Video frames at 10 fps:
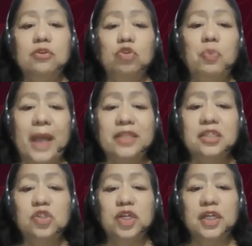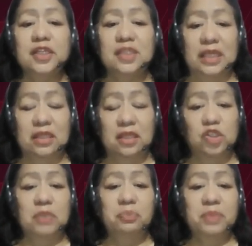Two passengers in the
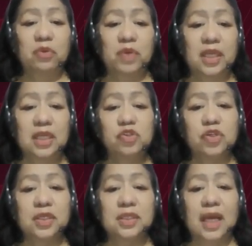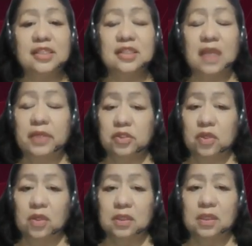jeepney were injured as a
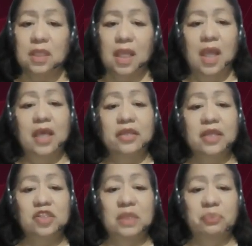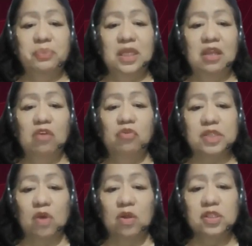result. The jeepney
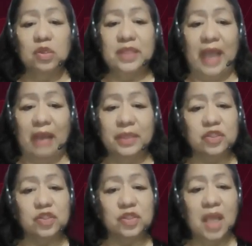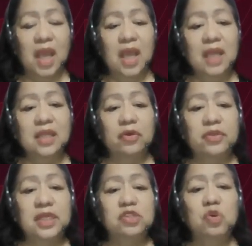was also damaged. Now,
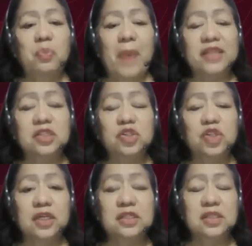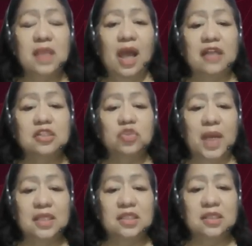these two passengers, as
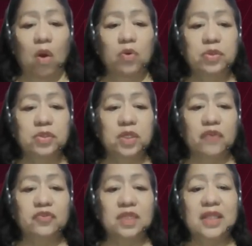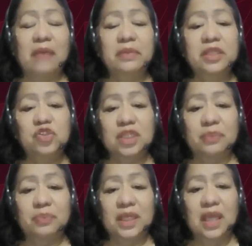well as the owner of the damaged
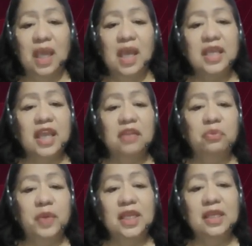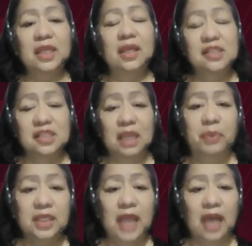jeepney, can bring
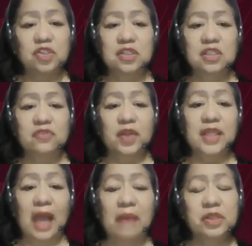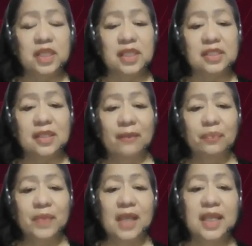separate actions for damages
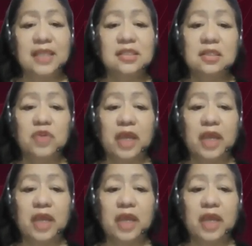against the